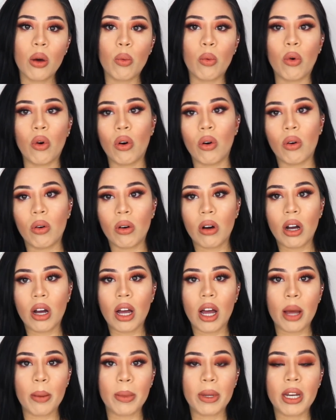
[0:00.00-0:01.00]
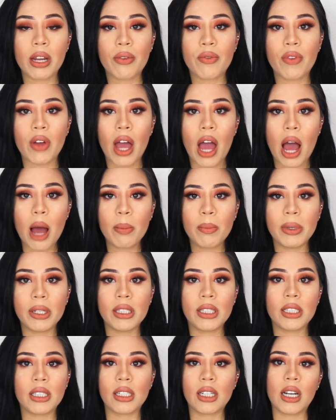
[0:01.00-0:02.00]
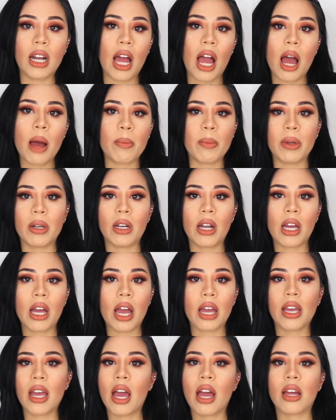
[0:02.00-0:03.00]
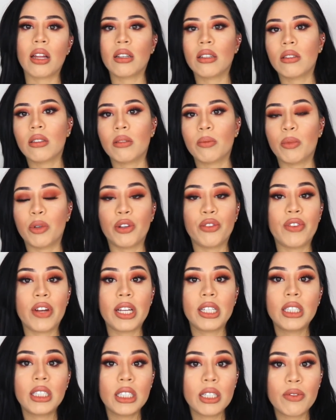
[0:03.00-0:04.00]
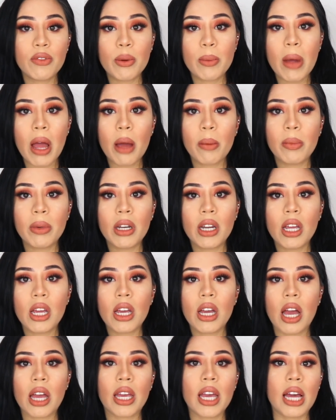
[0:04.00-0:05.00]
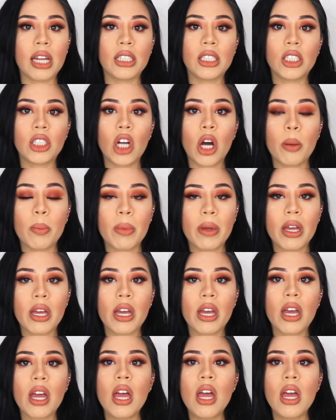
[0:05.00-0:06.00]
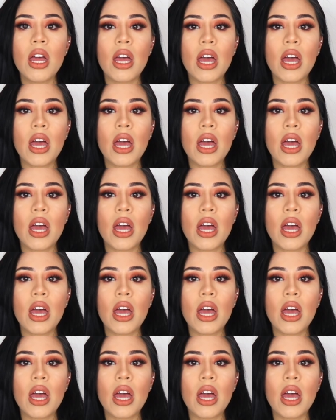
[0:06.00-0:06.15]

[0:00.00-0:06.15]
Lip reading: well, I mean, if it happens, it's going to happen. Like, I can't prevent it from happening. I can't stop it.